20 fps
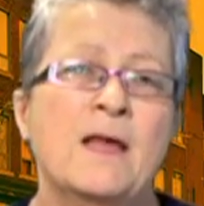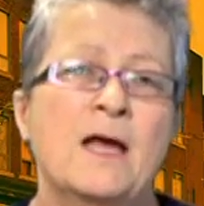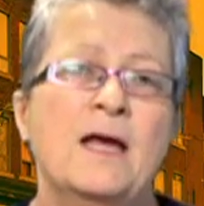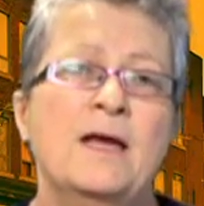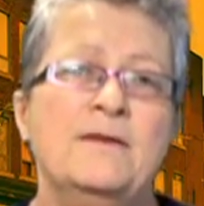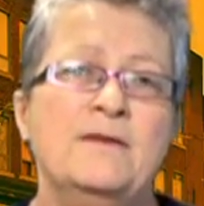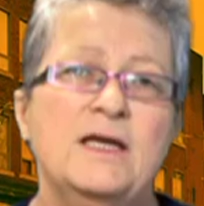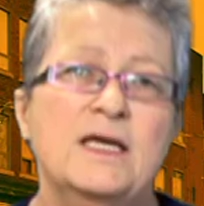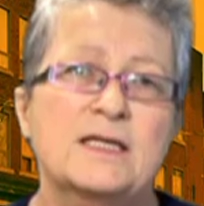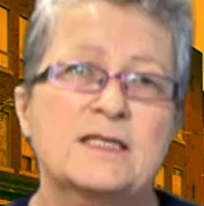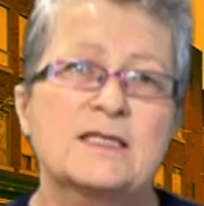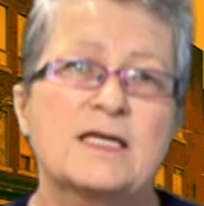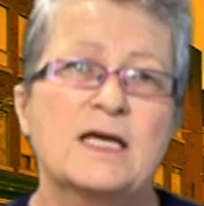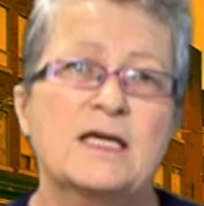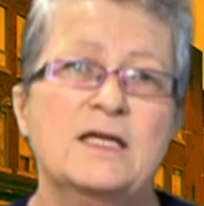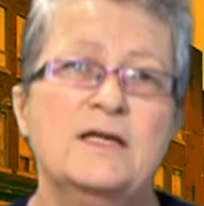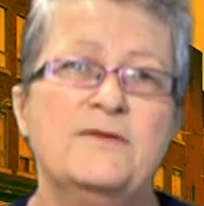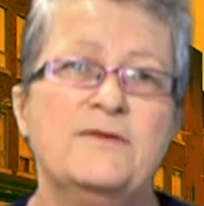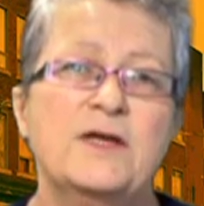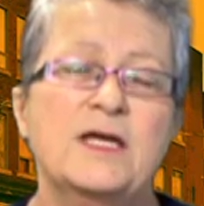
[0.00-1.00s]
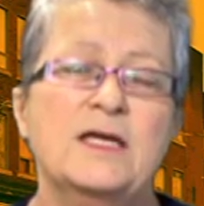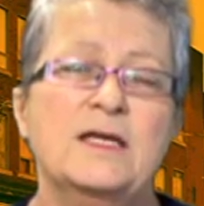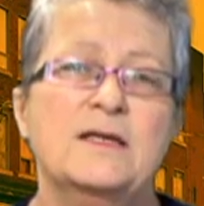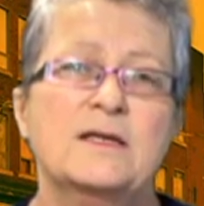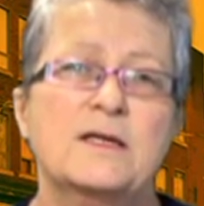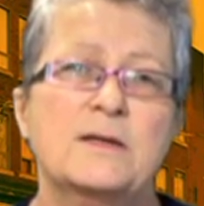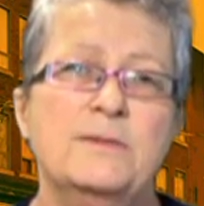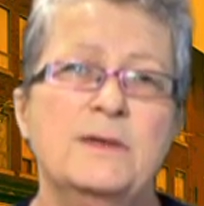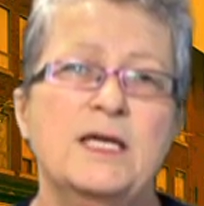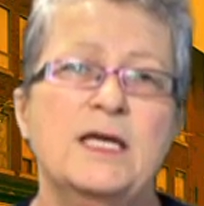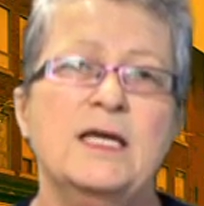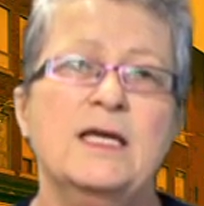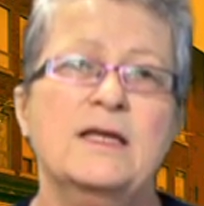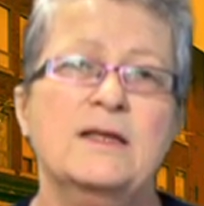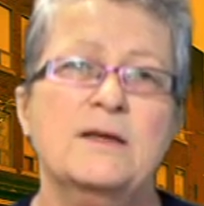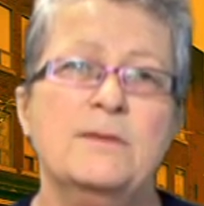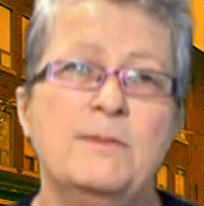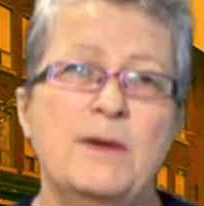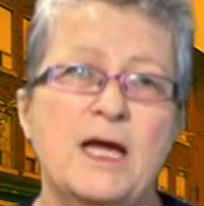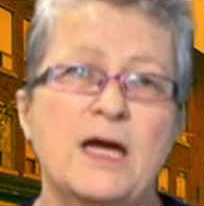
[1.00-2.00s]
And the Executive Committee
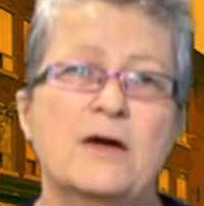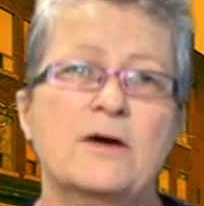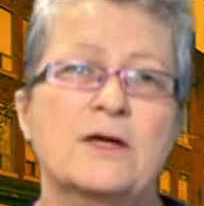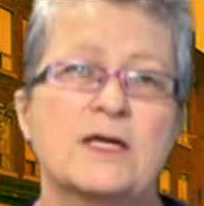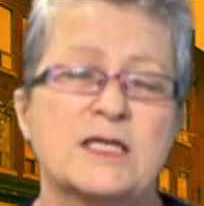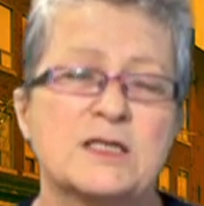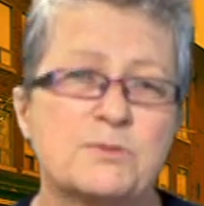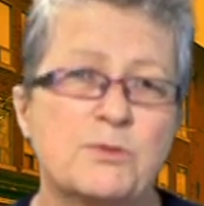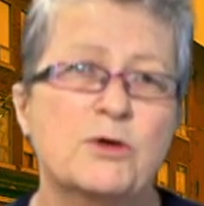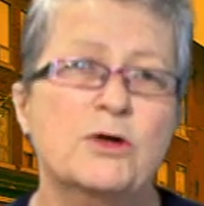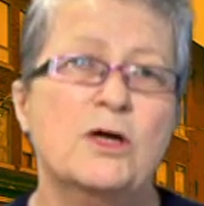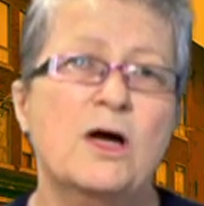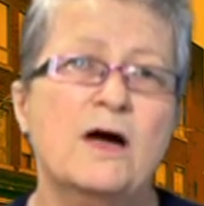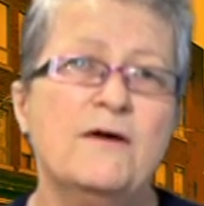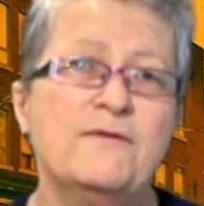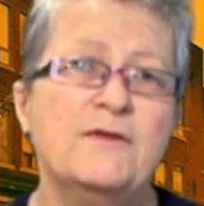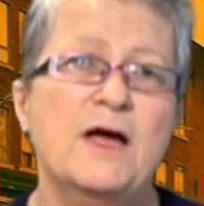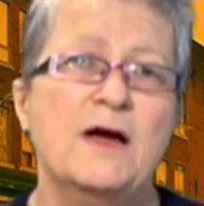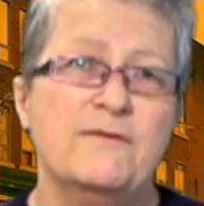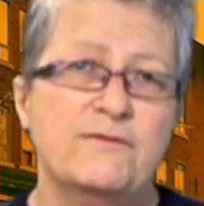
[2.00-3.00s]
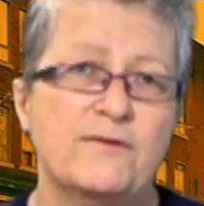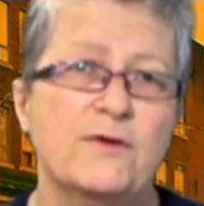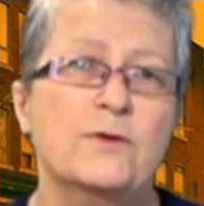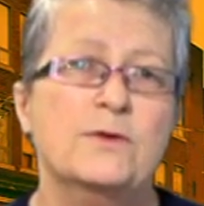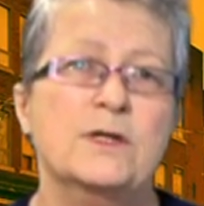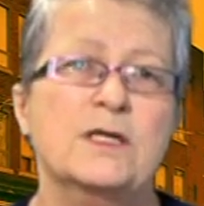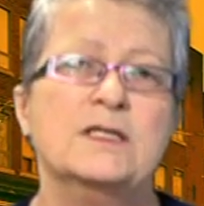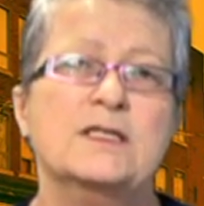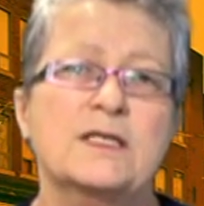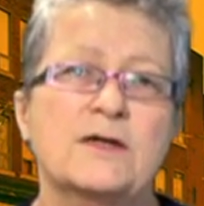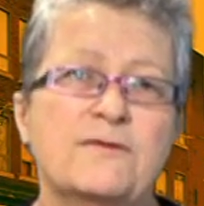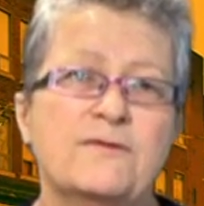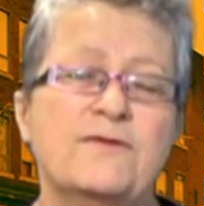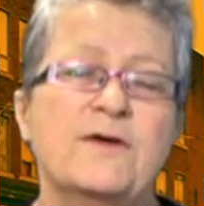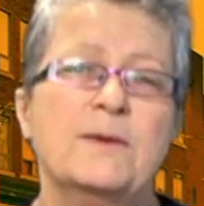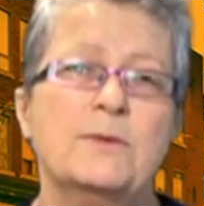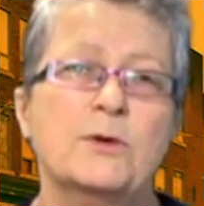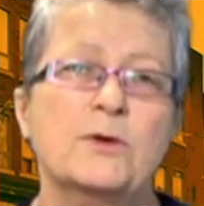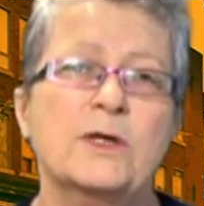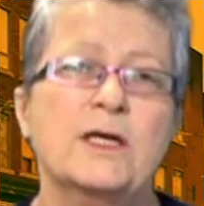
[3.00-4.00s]
and the Mayor has put off that vote until
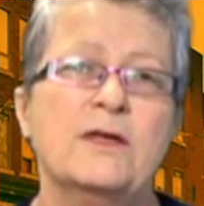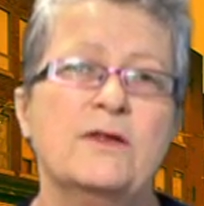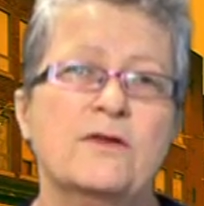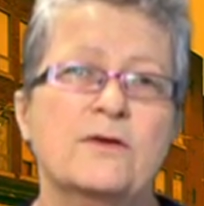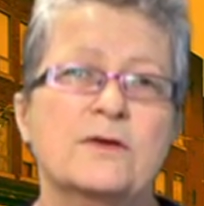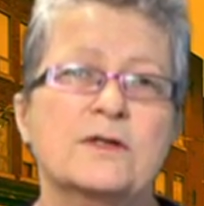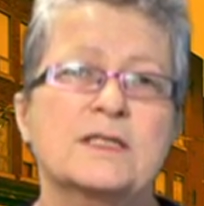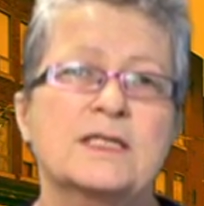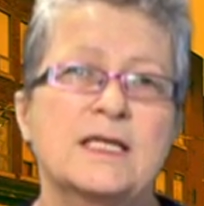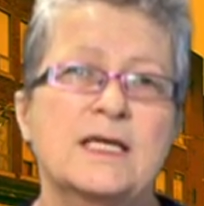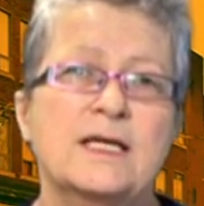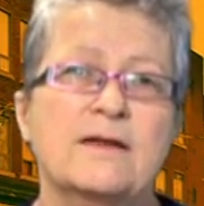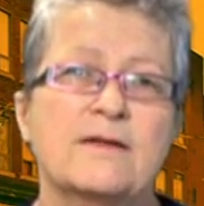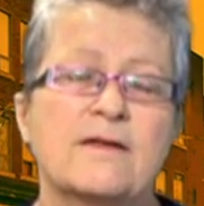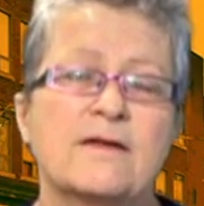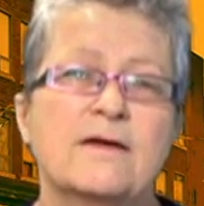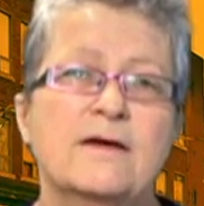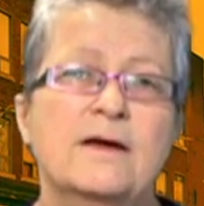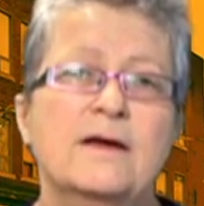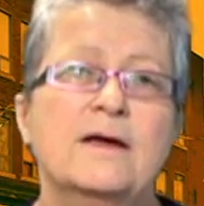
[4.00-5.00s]
February 13th